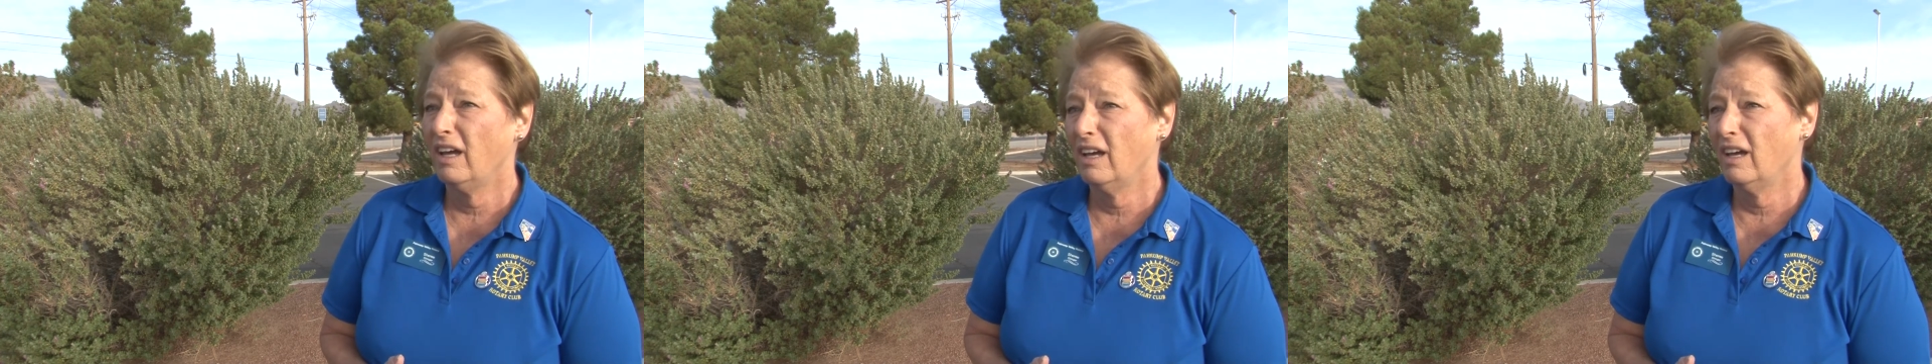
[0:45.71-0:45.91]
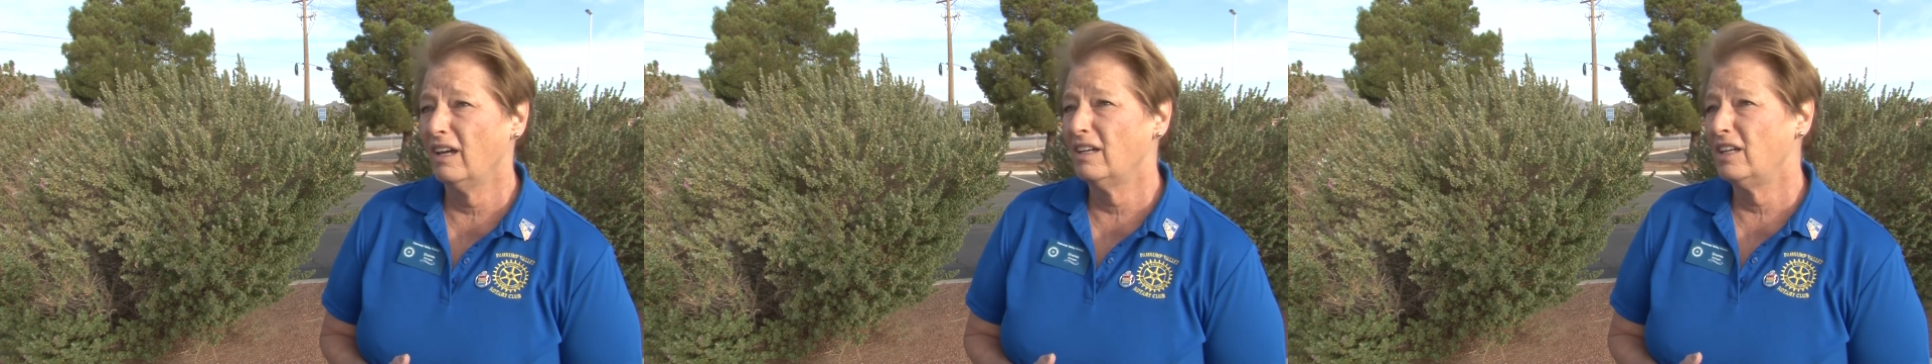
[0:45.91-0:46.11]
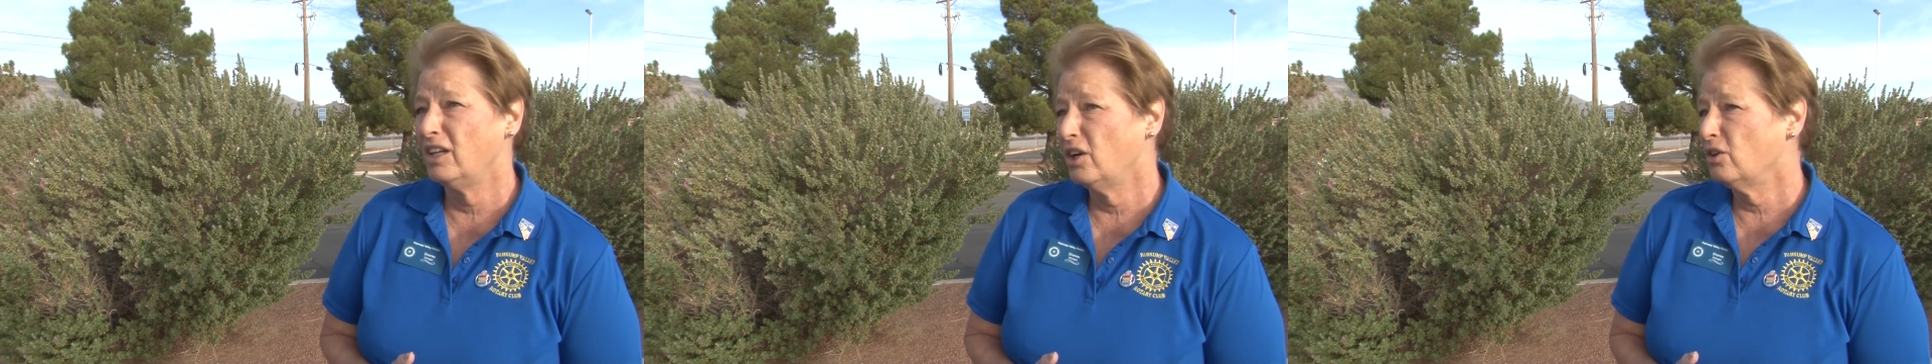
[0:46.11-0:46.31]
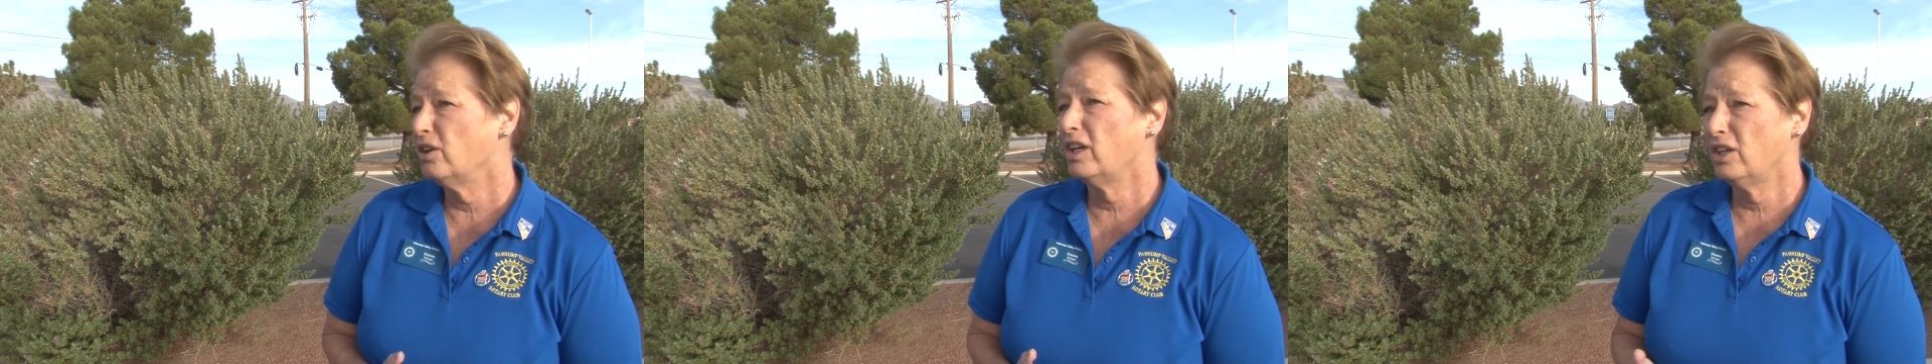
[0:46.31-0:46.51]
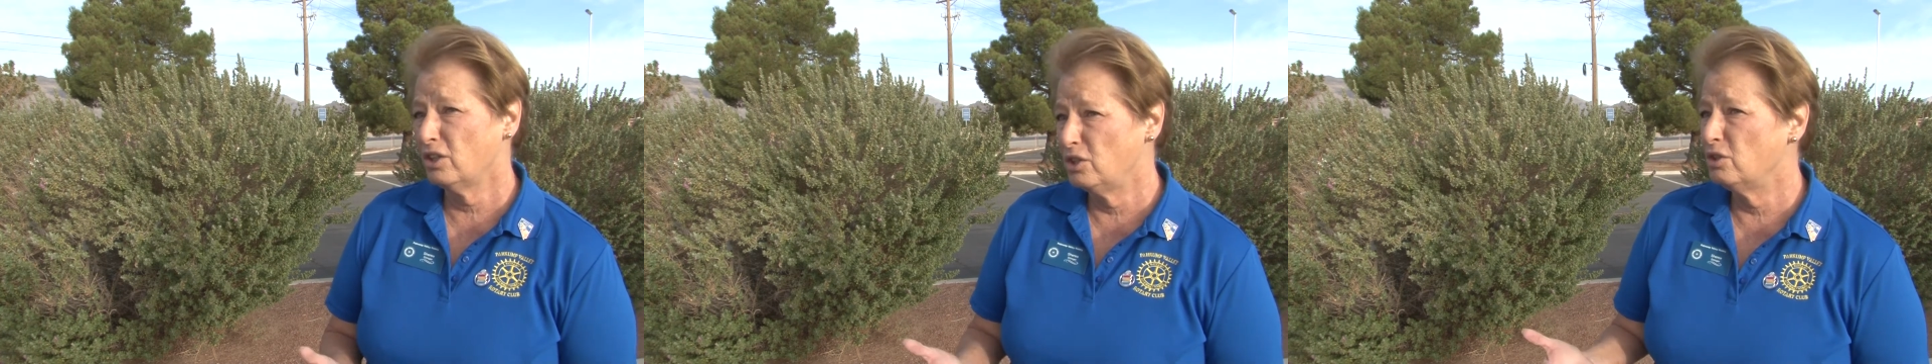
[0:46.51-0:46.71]
And, you know,
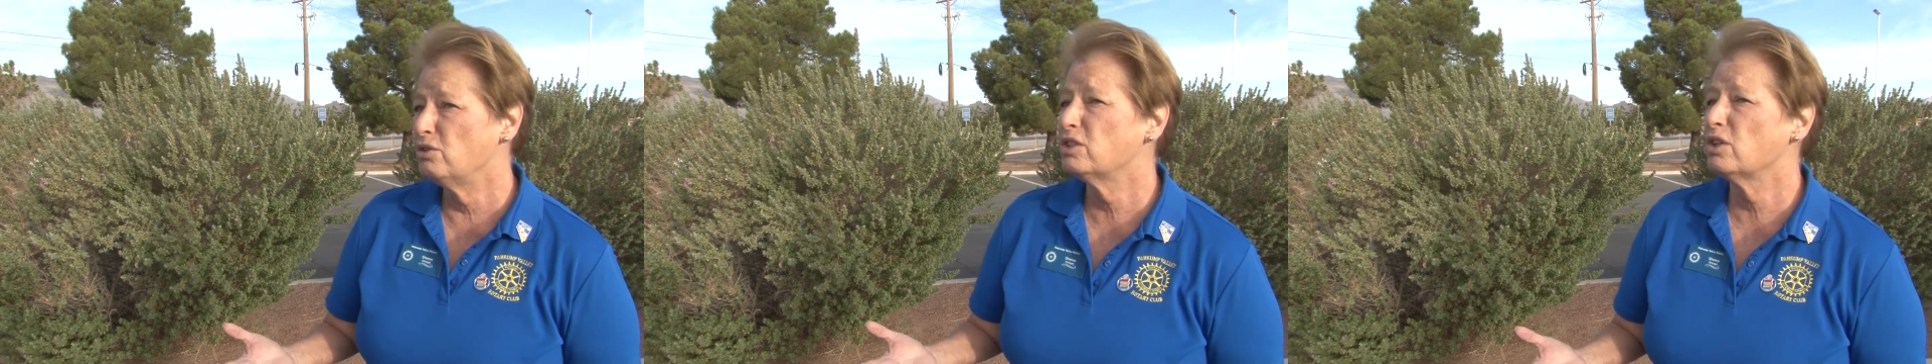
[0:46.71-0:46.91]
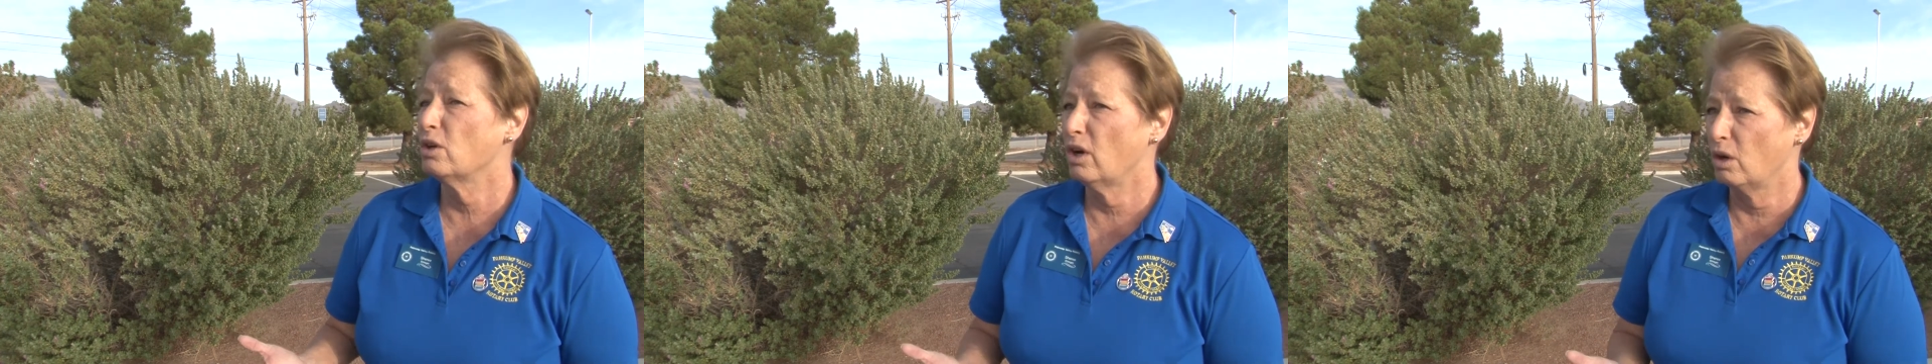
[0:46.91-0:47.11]
they could use a,